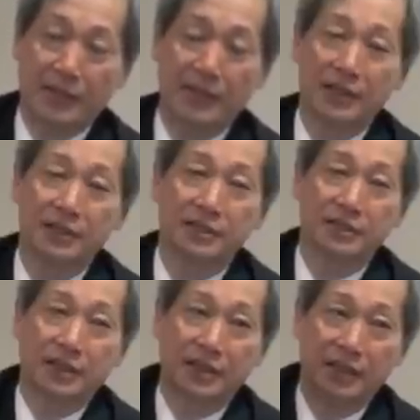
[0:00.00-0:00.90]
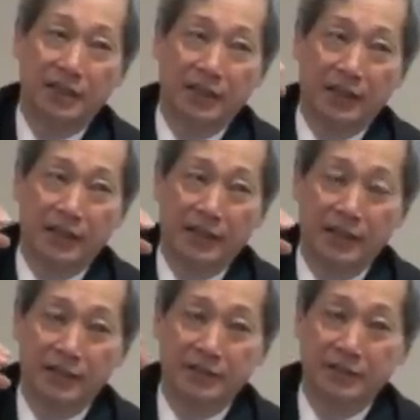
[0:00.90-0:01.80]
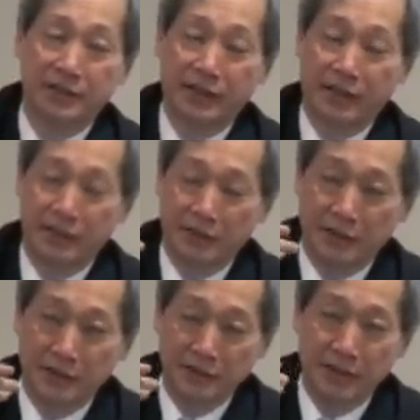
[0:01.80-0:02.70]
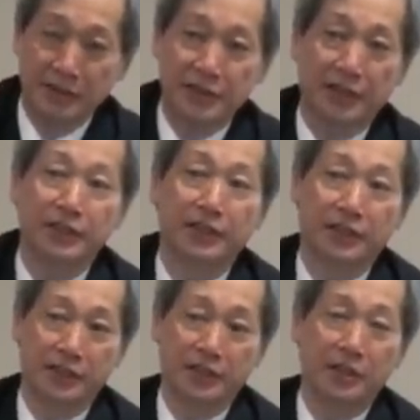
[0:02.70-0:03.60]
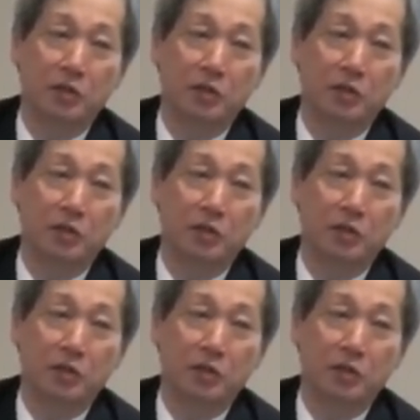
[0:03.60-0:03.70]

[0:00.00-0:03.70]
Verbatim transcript: as, uh, as including China